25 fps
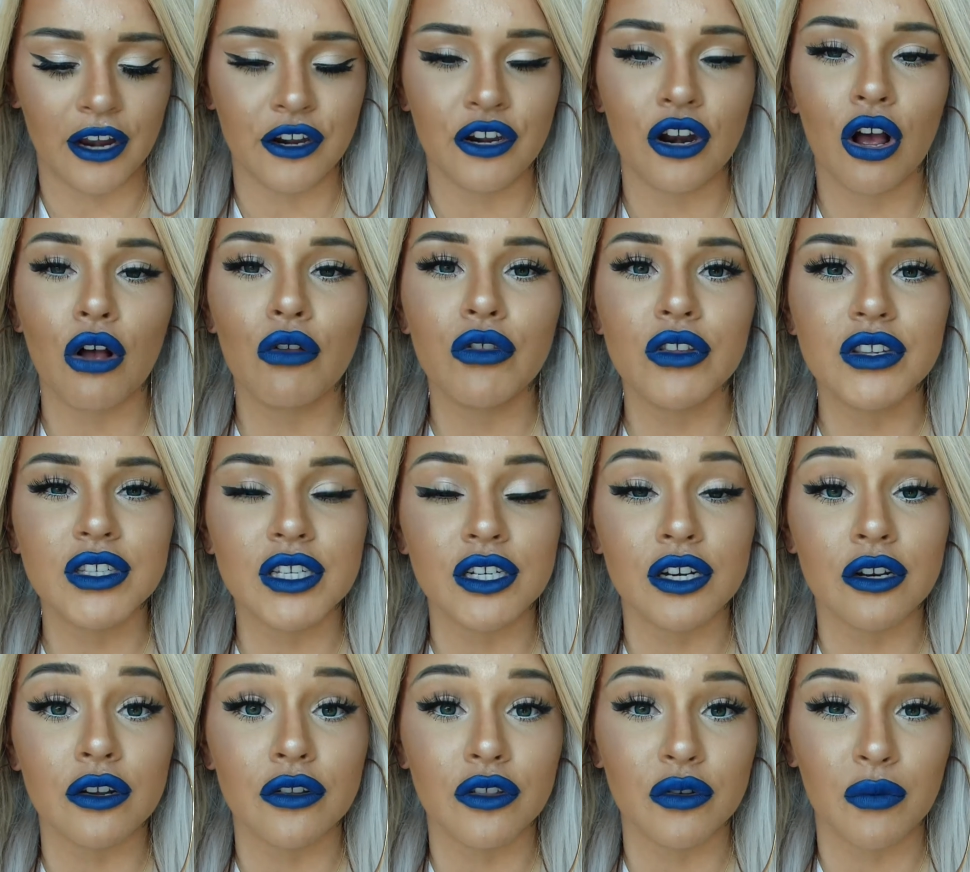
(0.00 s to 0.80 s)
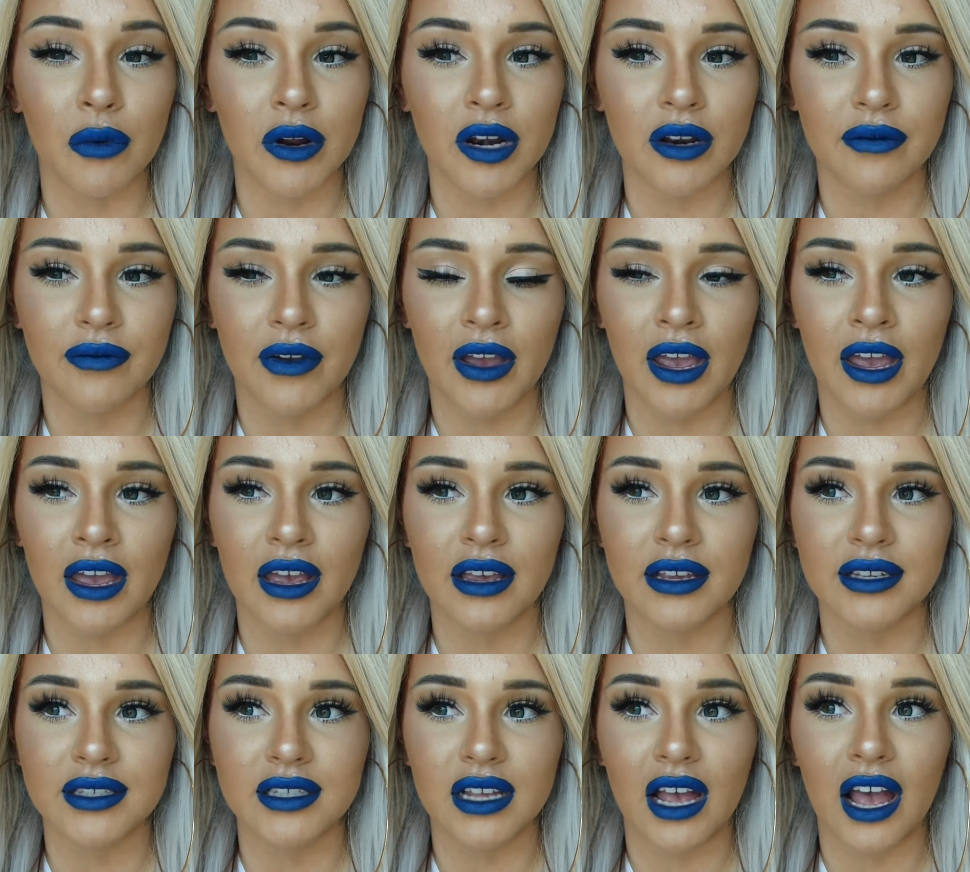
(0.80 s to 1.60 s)
I know there's another one of
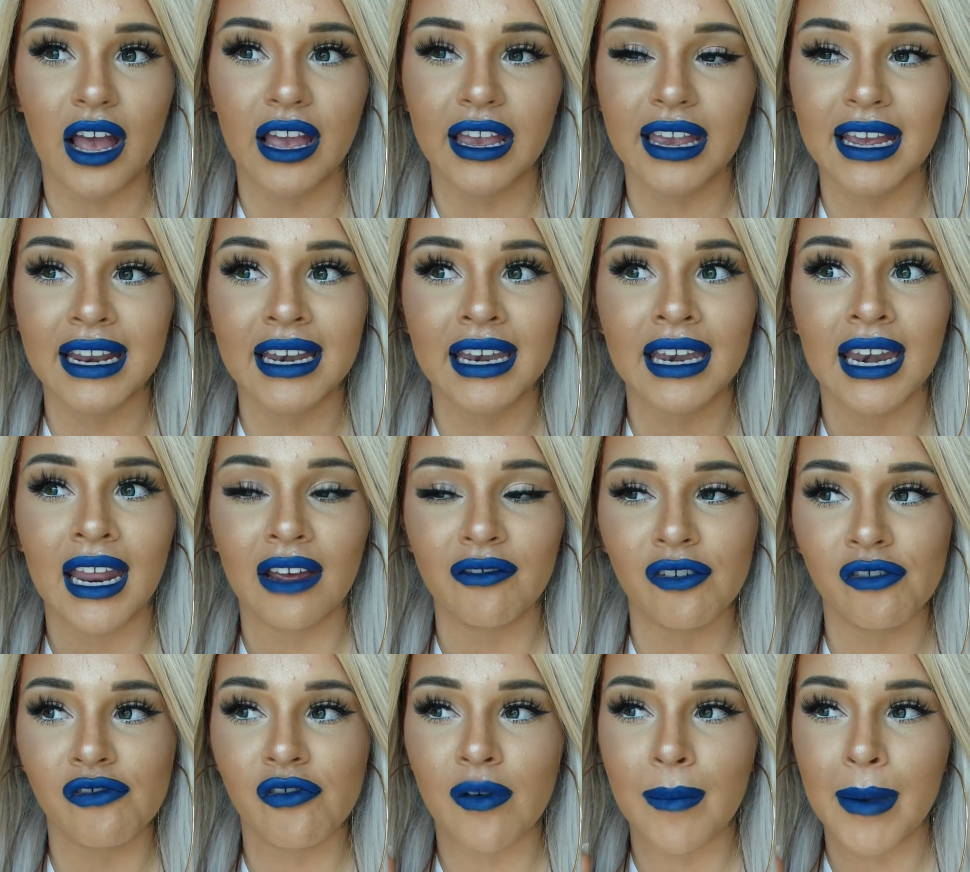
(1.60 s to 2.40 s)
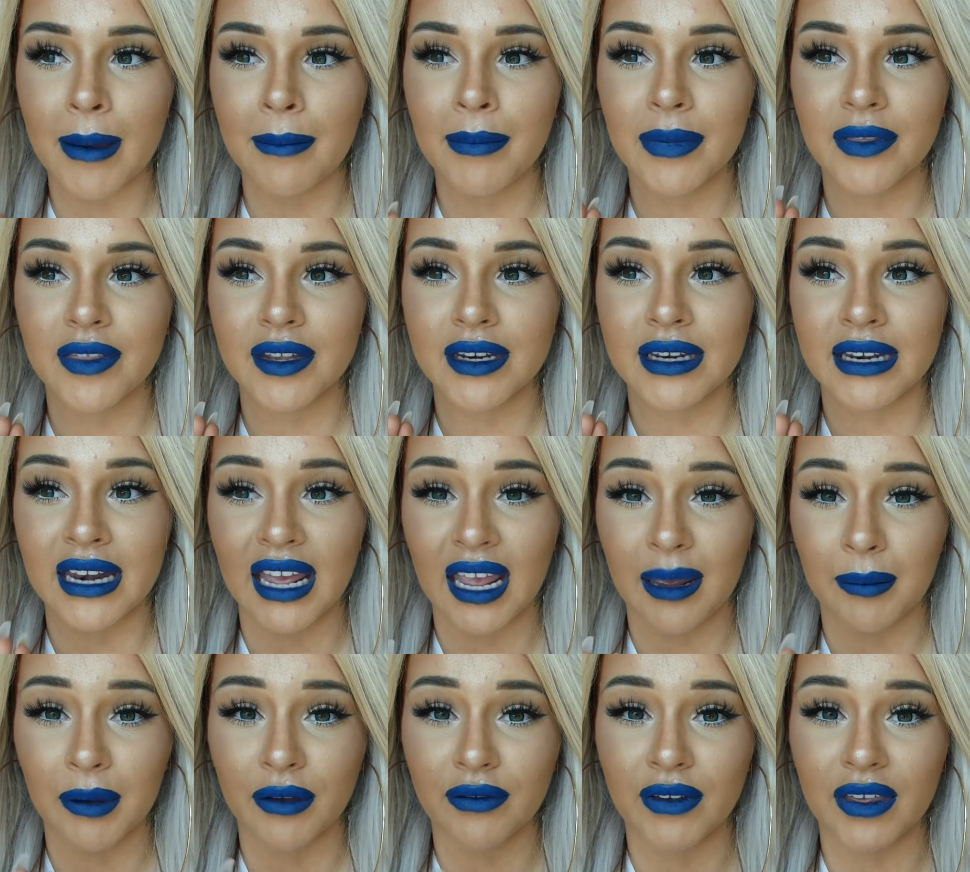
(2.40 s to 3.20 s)
hers. I can never remember the
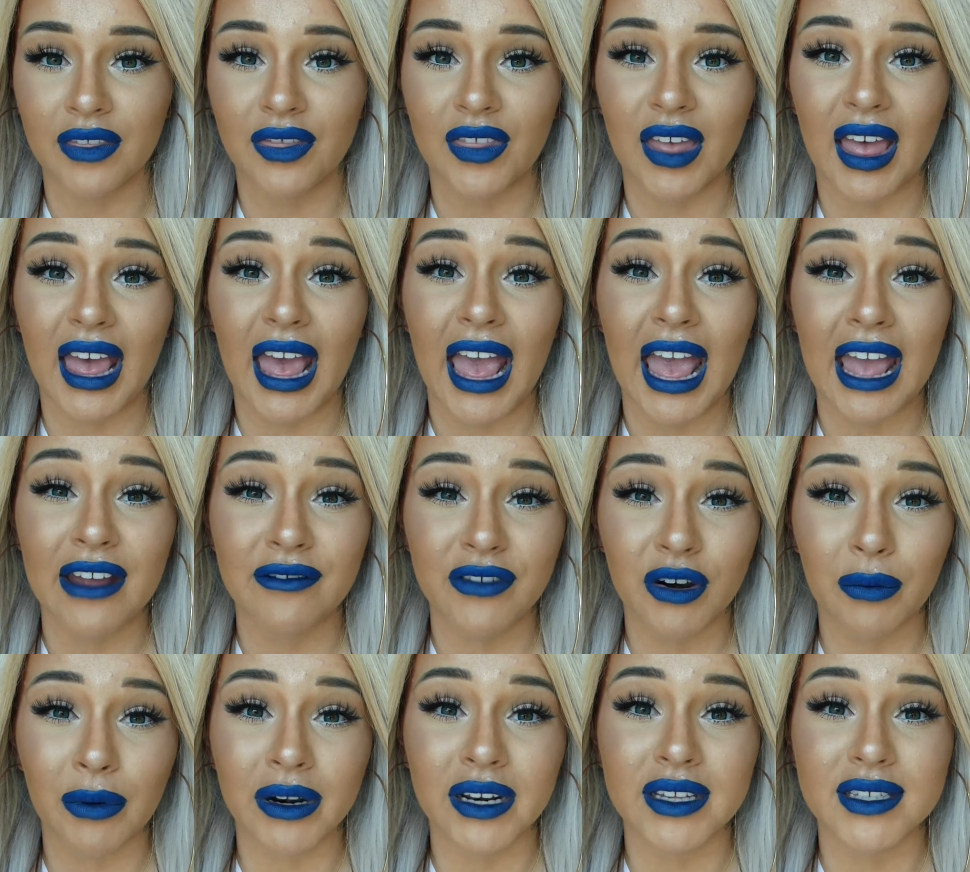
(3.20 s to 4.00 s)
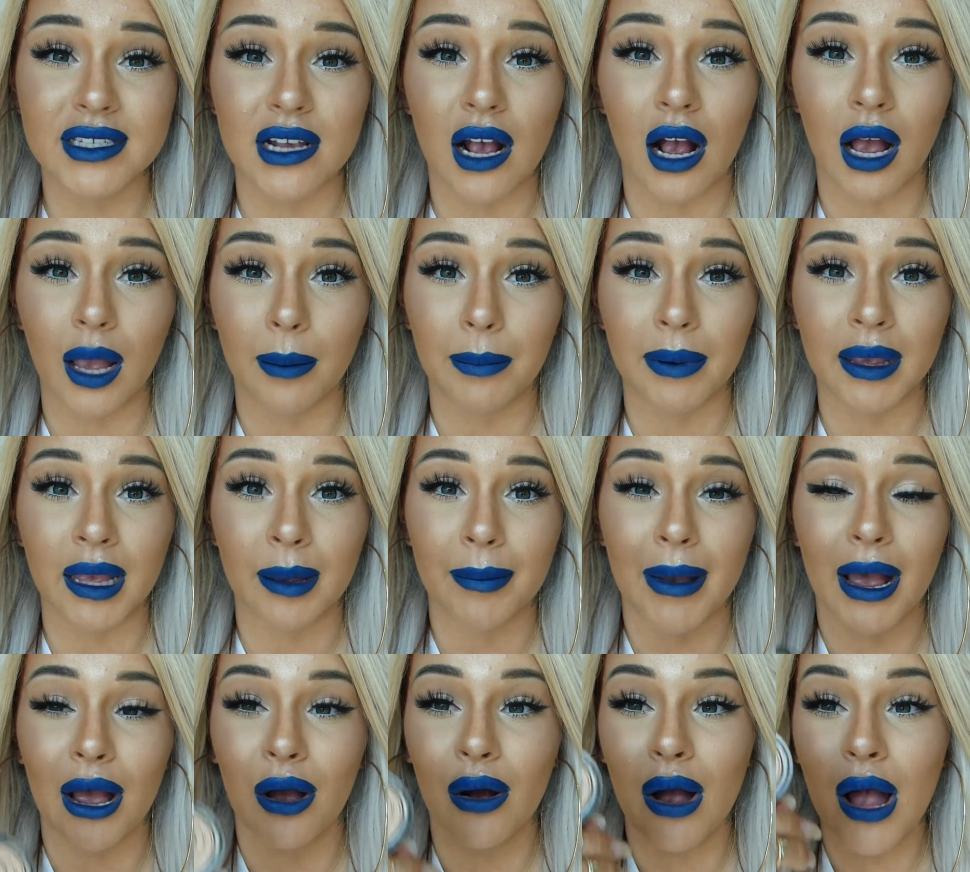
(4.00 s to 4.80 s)
name of it that everyone is hyping
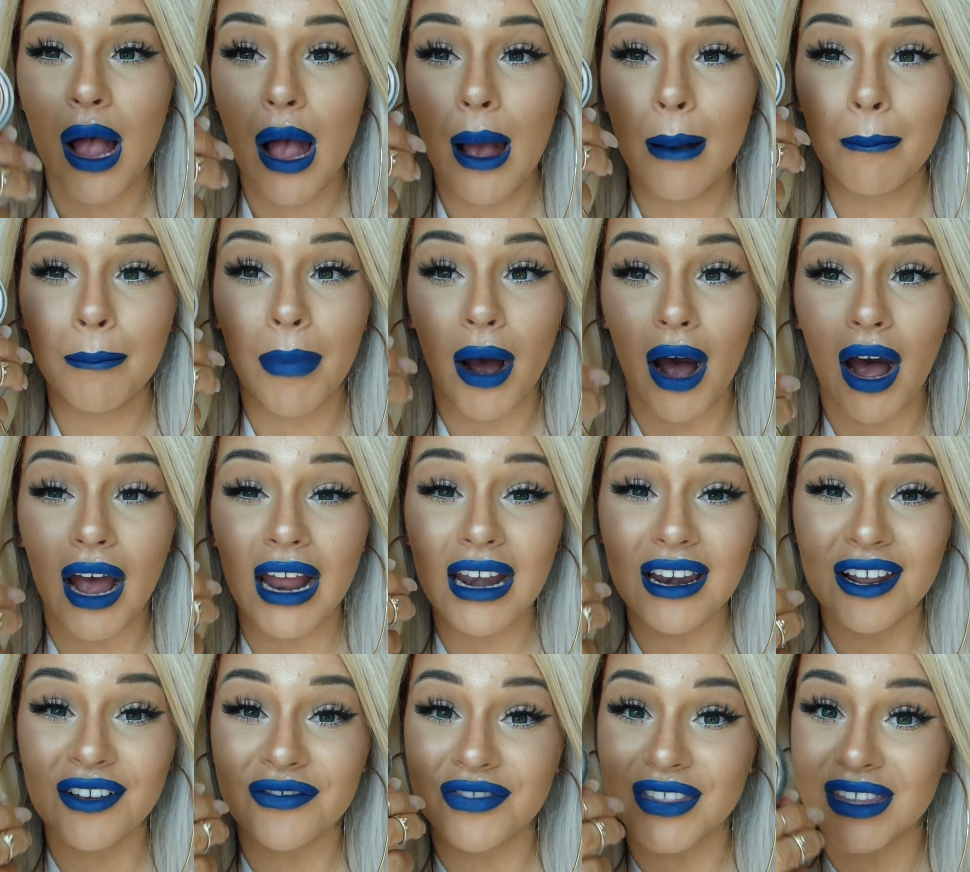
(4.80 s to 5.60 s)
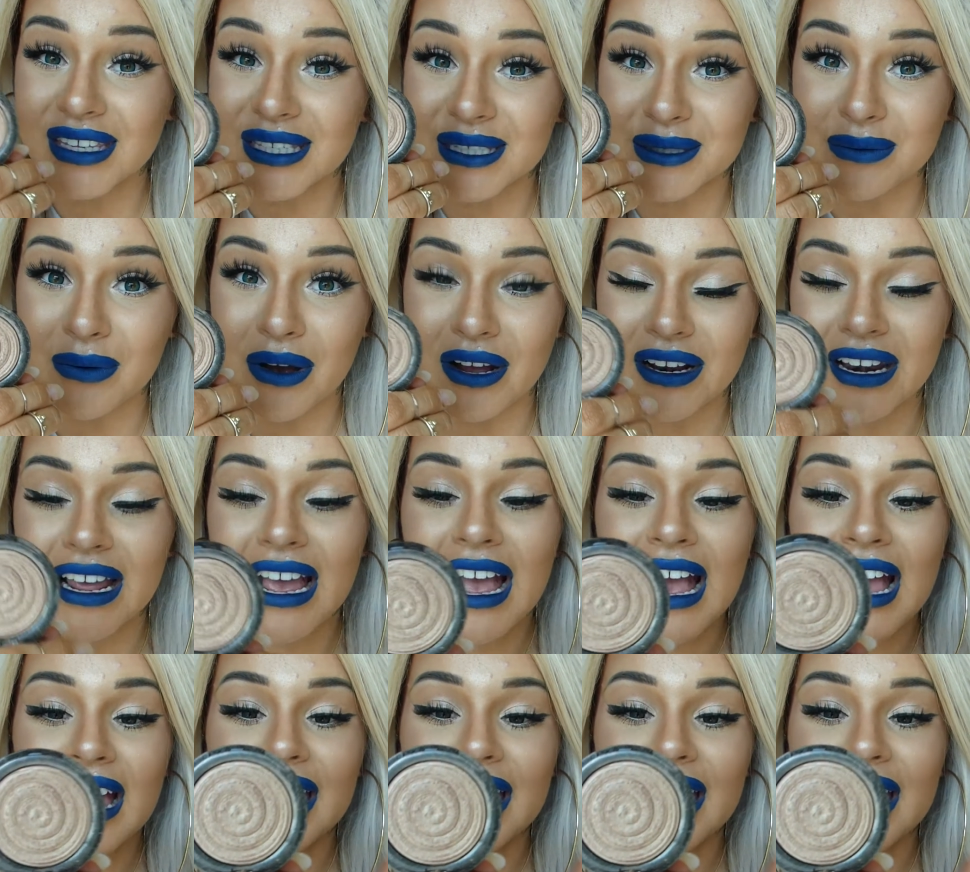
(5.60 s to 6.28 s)
about, but I love this one.